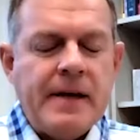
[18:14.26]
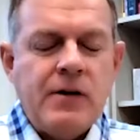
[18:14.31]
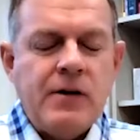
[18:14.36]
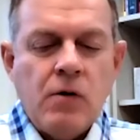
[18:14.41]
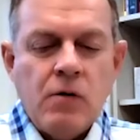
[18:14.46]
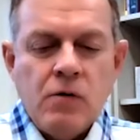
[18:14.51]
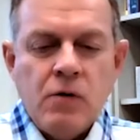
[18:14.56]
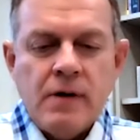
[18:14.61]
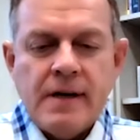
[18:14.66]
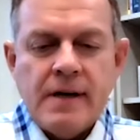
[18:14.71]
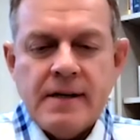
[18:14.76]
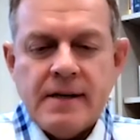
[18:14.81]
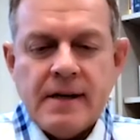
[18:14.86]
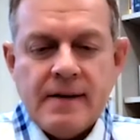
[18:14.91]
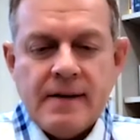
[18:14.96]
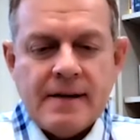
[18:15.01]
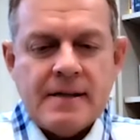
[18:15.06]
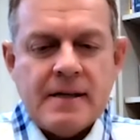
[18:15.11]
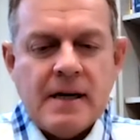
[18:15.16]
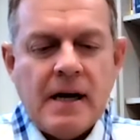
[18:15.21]
They don't look
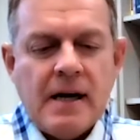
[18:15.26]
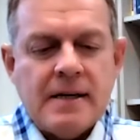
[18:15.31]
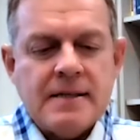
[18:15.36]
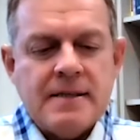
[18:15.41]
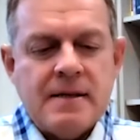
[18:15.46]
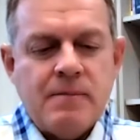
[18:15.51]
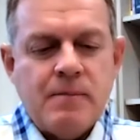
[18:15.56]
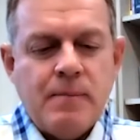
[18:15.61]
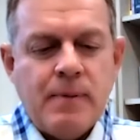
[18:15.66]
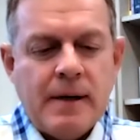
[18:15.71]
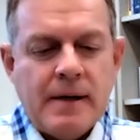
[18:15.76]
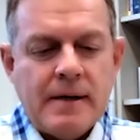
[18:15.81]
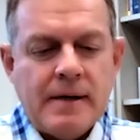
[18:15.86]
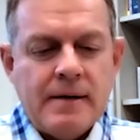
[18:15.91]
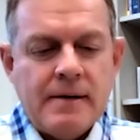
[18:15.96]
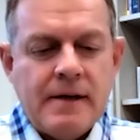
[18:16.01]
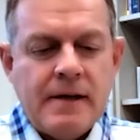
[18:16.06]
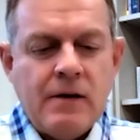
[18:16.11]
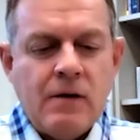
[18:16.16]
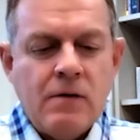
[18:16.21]
into the toxin
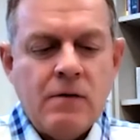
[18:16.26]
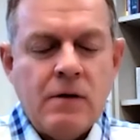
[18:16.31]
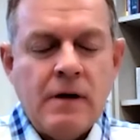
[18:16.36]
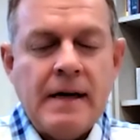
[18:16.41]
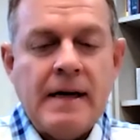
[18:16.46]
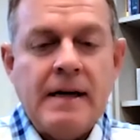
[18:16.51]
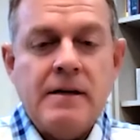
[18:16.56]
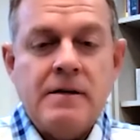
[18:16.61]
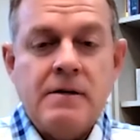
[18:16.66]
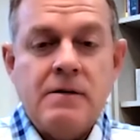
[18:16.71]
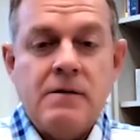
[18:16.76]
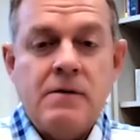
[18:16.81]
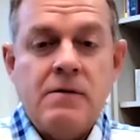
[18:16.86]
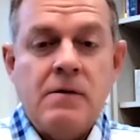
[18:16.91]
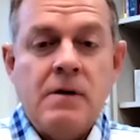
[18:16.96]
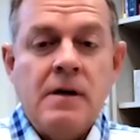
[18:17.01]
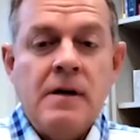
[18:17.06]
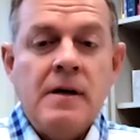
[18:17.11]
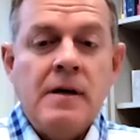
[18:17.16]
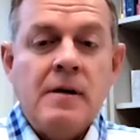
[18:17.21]
bucket. They don't look
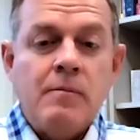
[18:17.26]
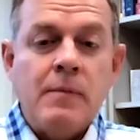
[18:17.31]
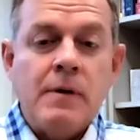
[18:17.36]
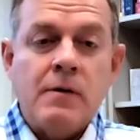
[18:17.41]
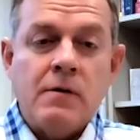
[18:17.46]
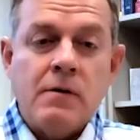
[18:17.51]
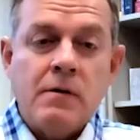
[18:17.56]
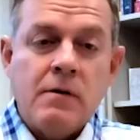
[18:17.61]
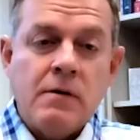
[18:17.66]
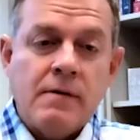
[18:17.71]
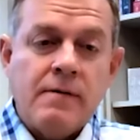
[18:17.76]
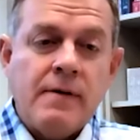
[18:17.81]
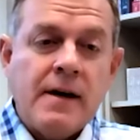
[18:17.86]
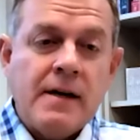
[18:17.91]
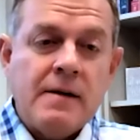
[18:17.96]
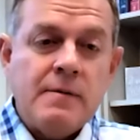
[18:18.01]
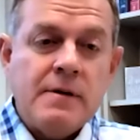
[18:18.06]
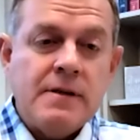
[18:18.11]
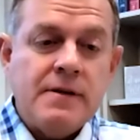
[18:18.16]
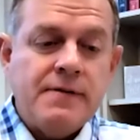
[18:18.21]
into mineral or
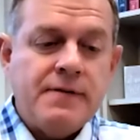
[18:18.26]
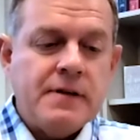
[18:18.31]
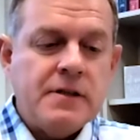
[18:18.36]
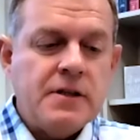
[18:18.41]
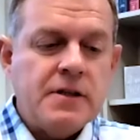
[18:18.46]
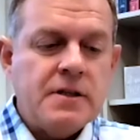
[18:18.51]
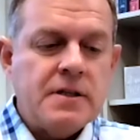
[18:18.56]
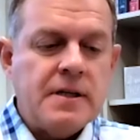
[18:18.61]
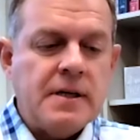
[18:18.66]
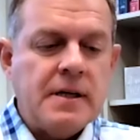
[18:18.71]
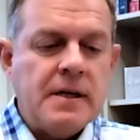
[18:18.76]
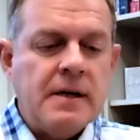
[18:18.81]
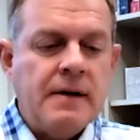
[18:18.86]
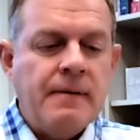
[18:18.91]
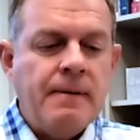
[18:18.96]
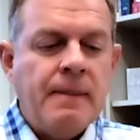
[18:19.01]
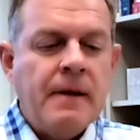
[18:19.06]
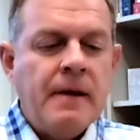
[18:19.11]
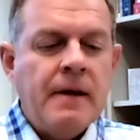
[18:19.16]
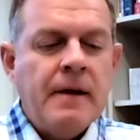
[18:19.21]
vitamin deficiency.
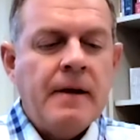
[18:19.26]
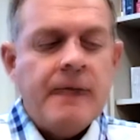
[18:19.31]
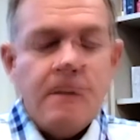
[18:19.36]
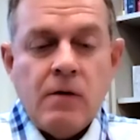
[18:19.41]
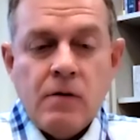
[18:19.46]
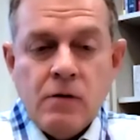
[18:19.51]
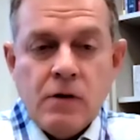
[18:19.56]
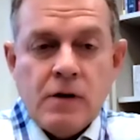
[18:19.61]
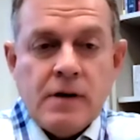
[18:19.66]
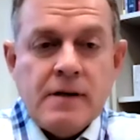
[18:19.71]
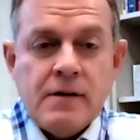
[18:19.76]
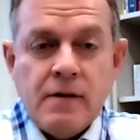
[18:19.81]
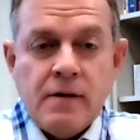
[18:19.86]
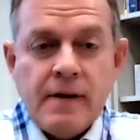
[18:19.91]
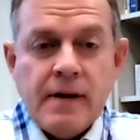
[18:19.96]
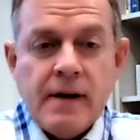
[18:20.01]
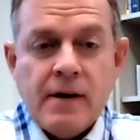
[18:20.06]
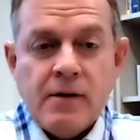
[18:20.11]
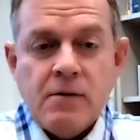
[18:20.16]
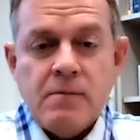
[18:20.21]
They don't look into
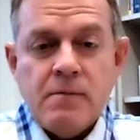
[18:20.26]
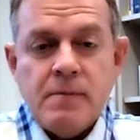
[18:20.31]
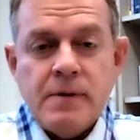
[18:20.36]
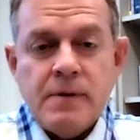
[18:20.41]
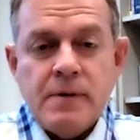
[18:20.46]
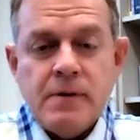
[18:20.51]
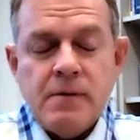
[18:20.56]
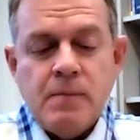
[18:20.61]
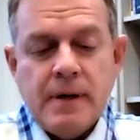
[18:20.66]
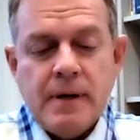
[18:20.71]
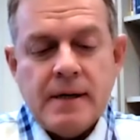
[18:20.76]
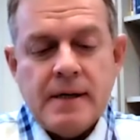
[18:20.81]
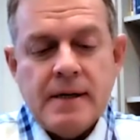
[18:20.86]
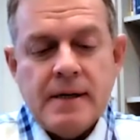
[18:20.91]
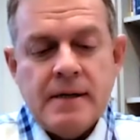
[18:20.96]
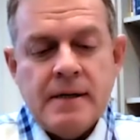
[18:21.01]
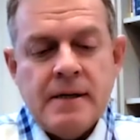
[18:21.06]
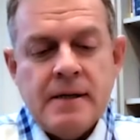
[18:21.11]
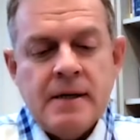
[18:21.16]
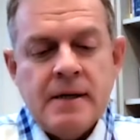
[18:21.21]
the autoimmune
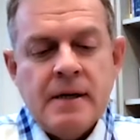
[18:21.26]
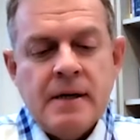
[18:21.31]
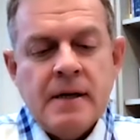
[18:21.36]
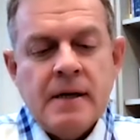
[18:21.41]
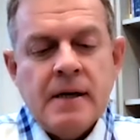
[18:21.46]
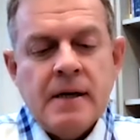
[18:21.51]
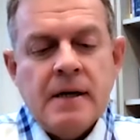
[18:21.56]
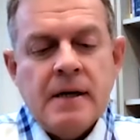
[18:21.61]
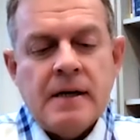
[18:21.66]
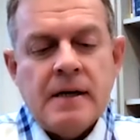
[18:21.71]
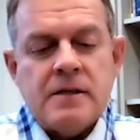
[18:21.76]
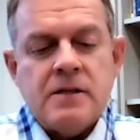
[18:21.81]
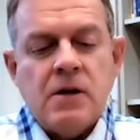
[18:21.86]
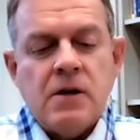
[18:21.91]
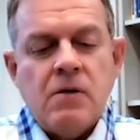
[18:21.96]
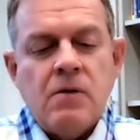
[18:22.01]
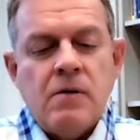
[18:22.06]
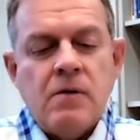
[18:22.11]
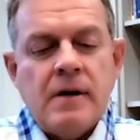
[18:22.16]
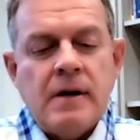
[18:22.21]
bucket. And
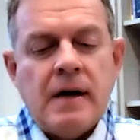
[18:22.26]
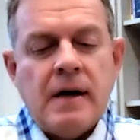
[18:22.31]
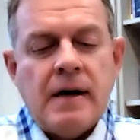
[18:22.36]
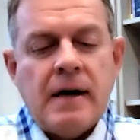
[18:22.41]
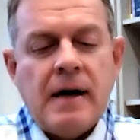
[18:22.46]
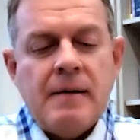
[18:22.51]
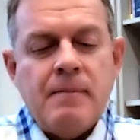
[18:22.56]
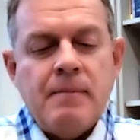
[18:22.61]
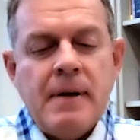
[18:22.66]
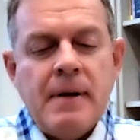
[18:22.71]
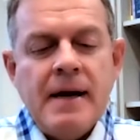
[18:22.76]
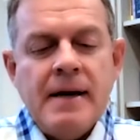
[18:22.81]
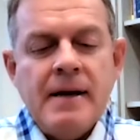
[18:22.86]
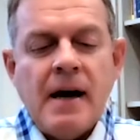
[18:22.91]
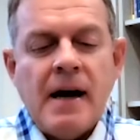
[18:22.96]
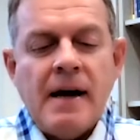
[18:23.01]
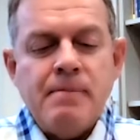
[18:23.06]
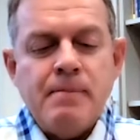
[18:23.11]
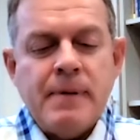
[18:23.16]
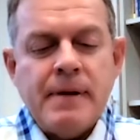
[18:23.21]
so I may
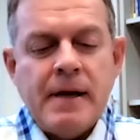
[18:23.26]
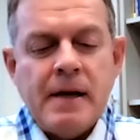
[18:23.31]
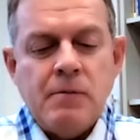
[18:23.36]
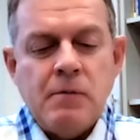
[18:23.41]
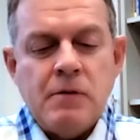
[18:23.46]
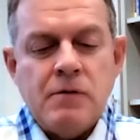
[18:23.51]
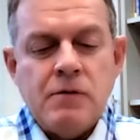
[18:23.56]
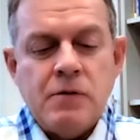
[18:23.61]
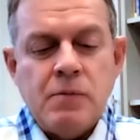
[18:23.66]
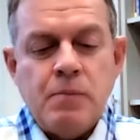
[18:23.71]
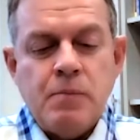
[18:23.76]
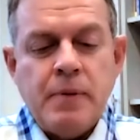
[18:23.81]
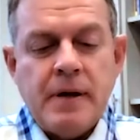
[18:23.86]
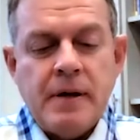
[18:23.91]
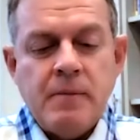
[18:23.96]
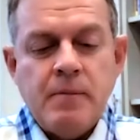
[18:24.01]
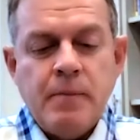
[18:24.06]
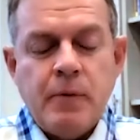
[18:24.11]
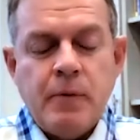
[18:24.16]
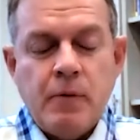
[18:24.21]
not be able to
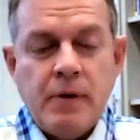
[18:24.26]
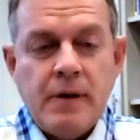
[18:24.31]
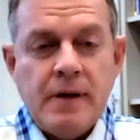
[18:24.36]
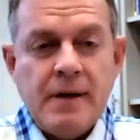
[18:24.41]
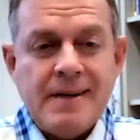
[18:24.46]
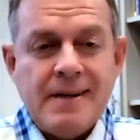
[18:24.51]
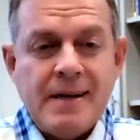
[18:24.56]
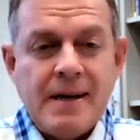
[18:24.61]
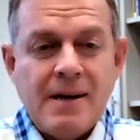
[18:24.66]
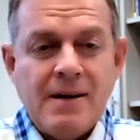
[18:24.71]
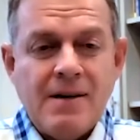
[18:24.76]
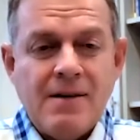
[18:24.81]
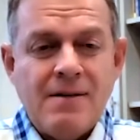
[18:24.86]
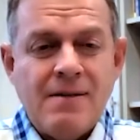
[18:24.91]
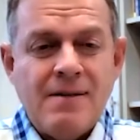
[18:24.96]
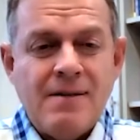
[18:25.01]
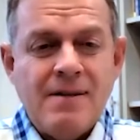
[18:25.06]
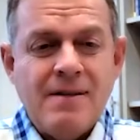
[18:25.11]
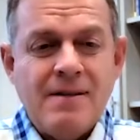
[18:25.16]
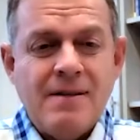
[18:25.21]
pinpoint
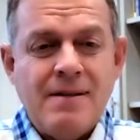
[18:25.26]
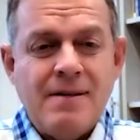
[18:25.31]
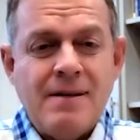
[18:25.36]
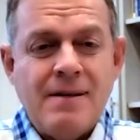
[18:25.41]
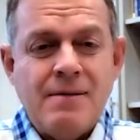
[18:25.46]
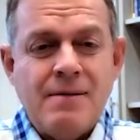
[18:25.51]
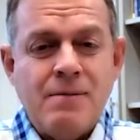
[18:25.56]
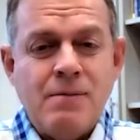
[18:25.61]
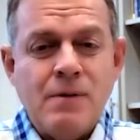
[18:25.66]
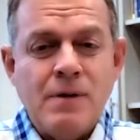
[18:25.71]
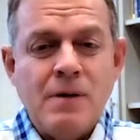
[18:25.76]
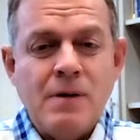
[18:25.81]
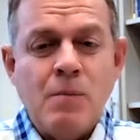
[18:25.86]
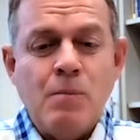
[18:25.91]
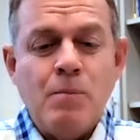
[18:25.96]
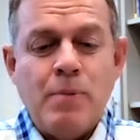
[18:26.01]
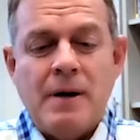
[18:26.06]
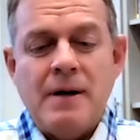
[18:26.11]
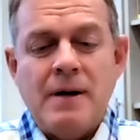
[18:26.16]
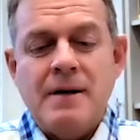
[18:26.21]
down the
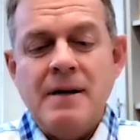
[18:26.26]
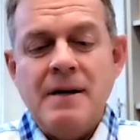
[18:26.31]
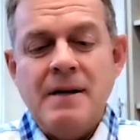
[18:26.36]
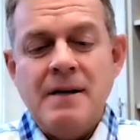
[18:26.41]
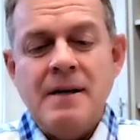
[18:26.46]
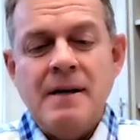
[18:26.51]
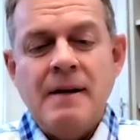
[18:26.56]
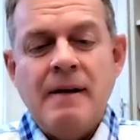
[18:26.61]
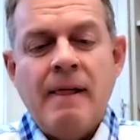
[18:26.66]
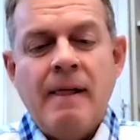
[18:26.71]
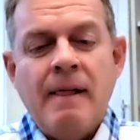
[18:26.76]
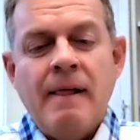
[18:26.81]
real bucket,